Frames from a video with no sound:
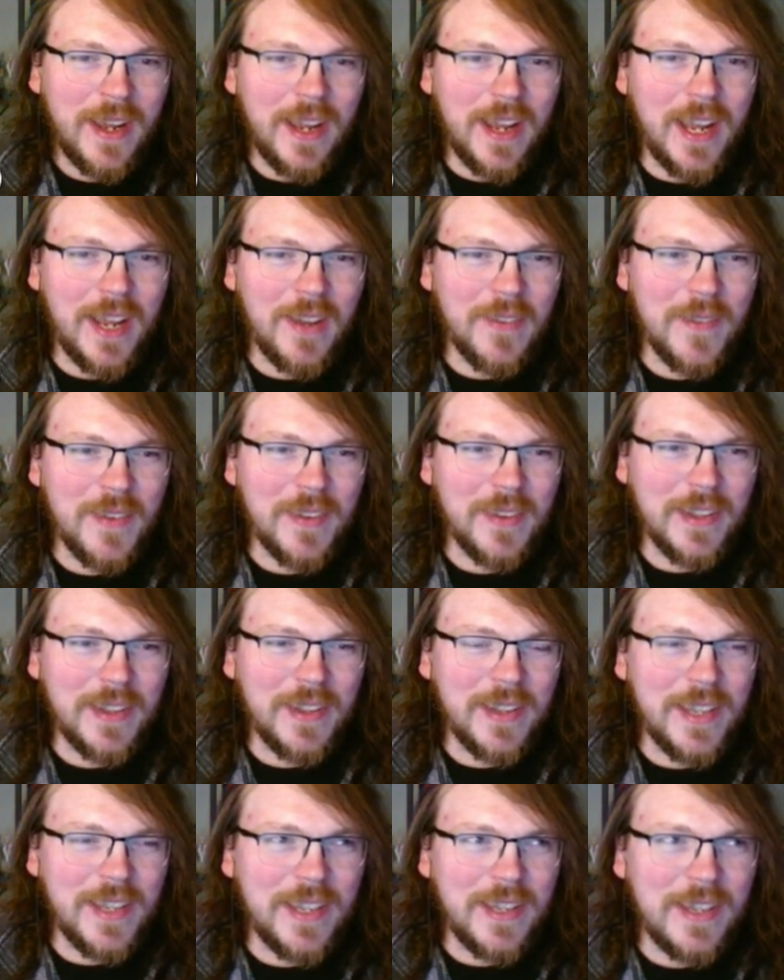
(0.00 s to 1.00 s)
Um,
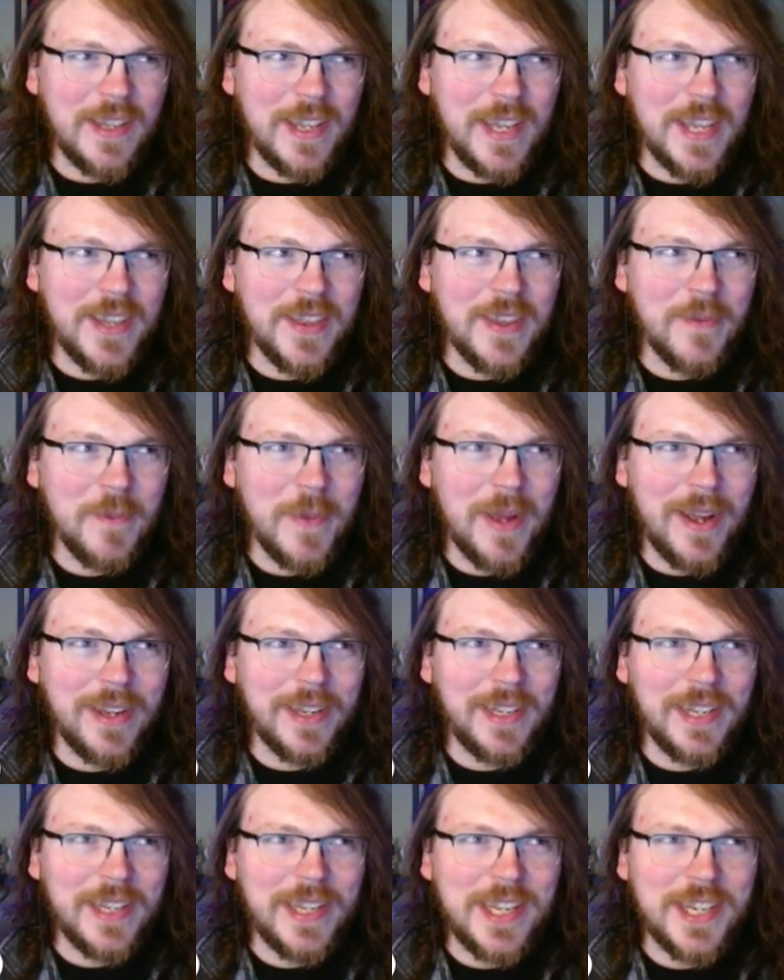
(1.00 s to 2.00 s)
in the
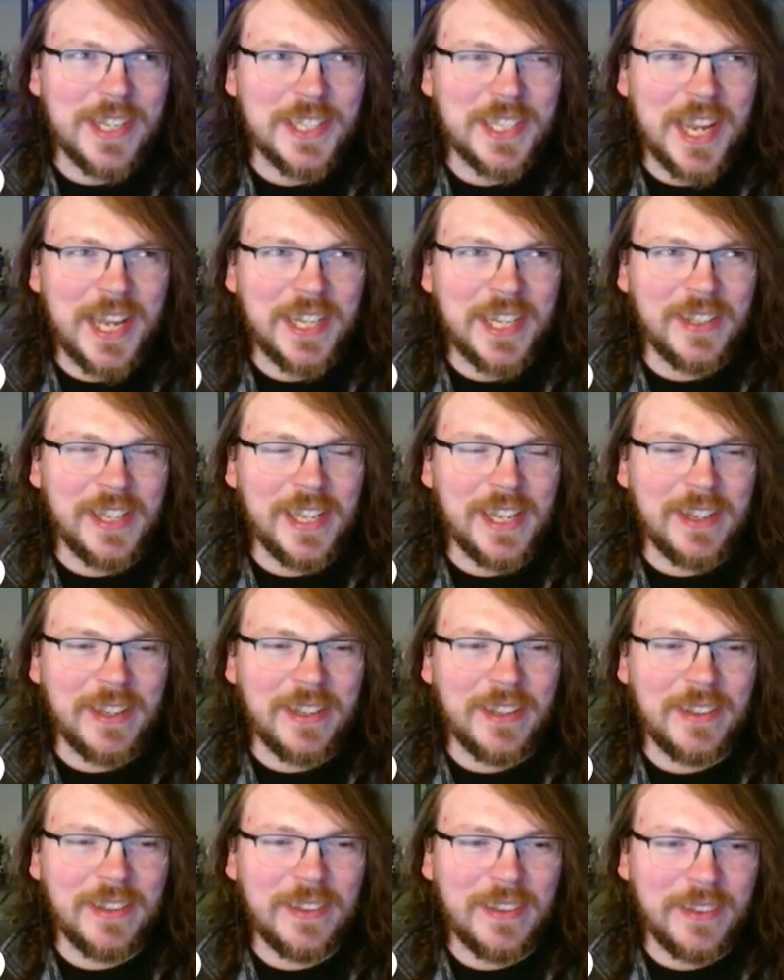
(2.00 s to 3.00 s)
manga, he just kind of like
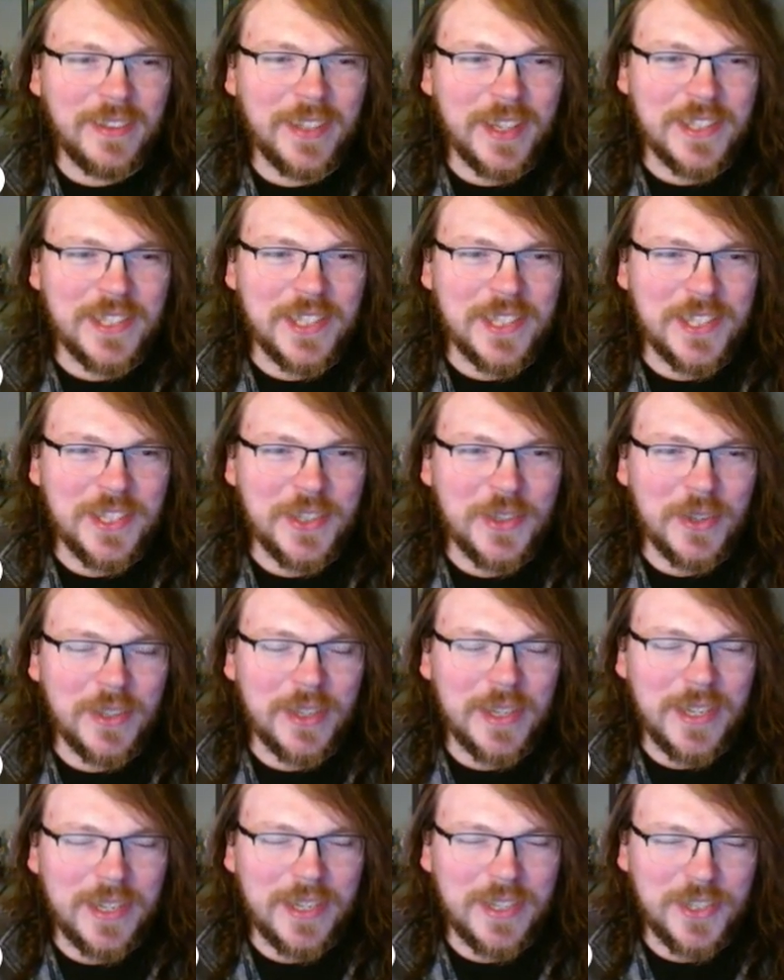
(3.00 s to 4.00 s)
does his
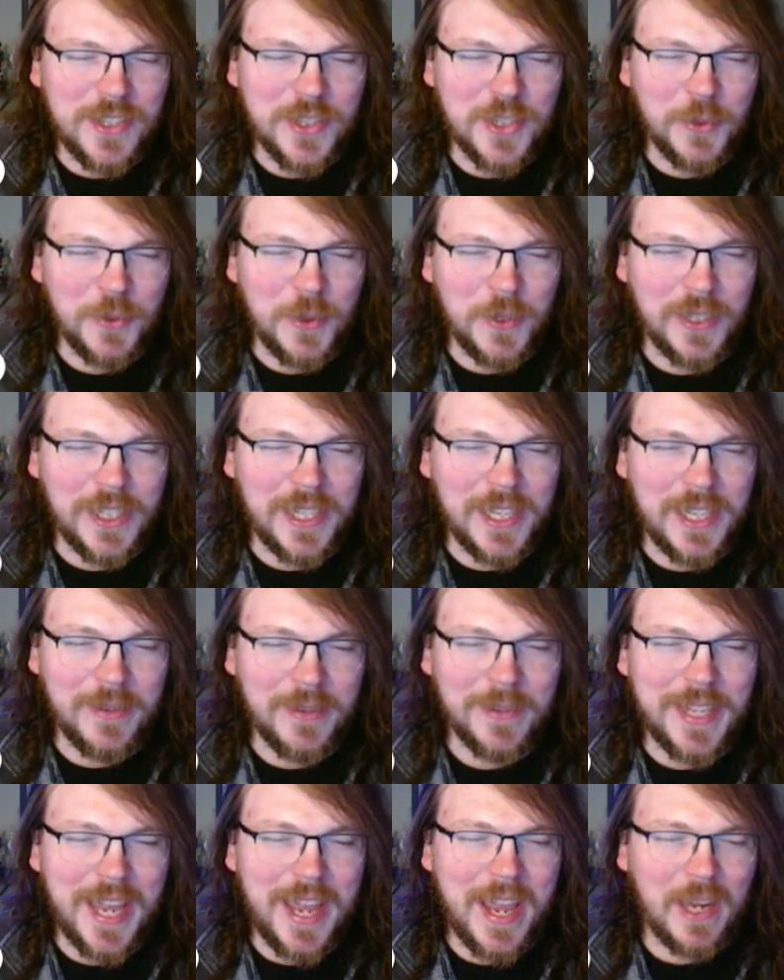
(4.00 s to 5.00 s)
usual
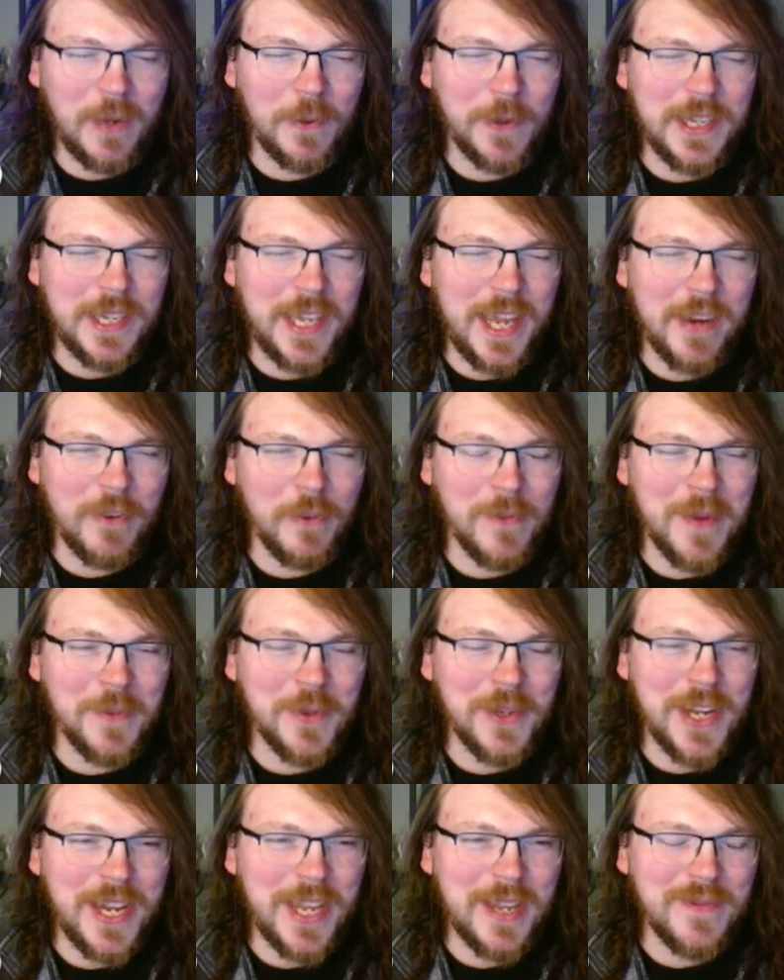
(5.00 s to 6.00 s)
gag where he can't
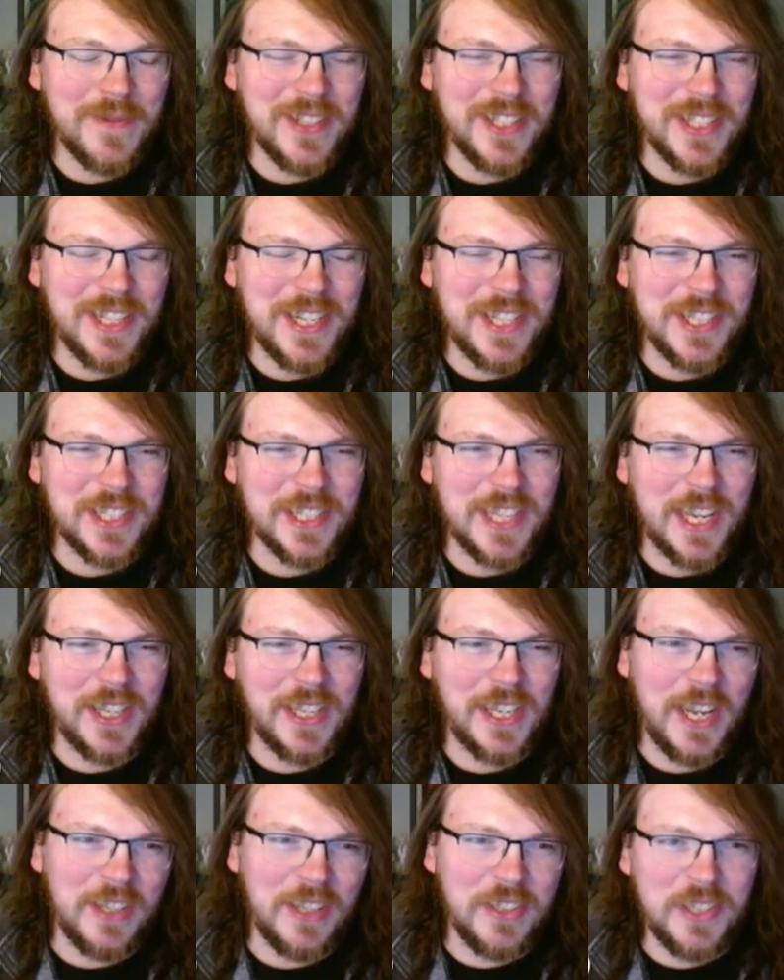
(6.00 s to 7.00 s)
remember names, and he's just kind of
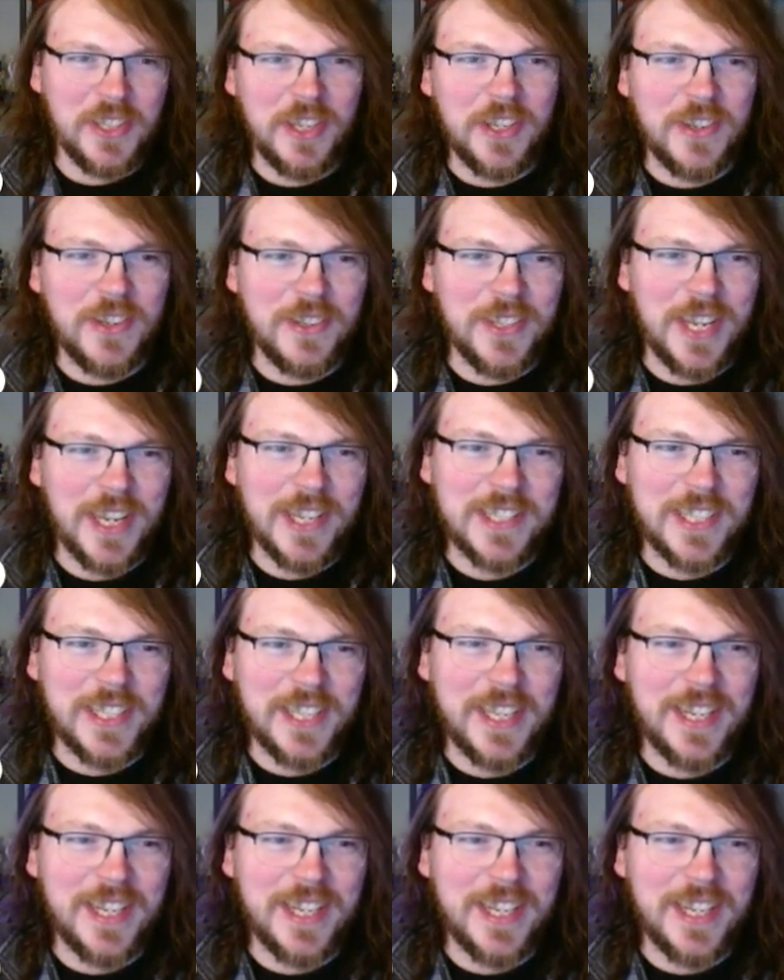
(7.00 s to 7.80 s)
like, "I'll just call you Tusk."